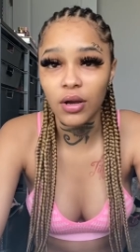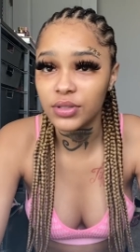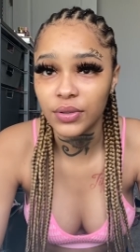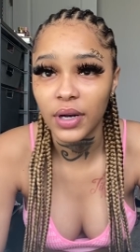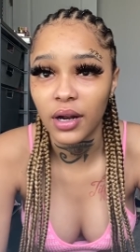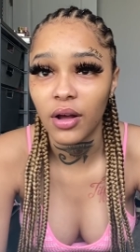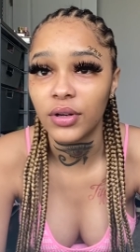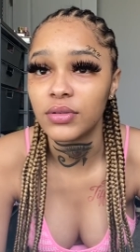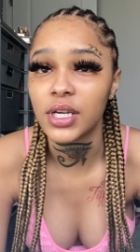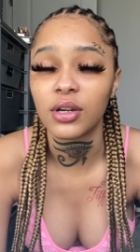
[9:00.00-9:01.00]
do it at all.
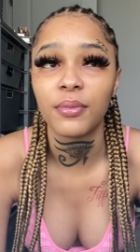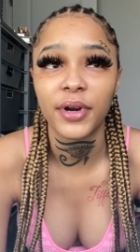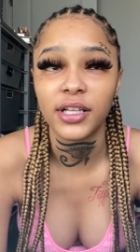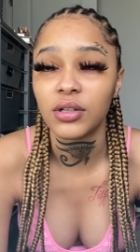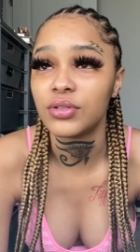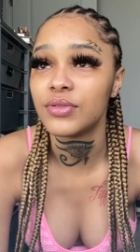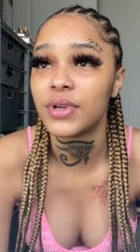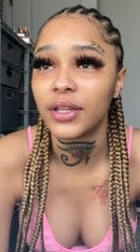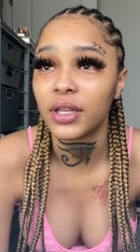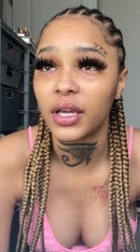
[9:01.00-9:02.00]
Don't take no break. Don't do
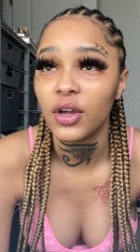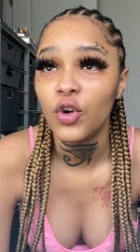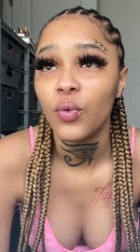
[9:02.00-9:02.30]
nothing.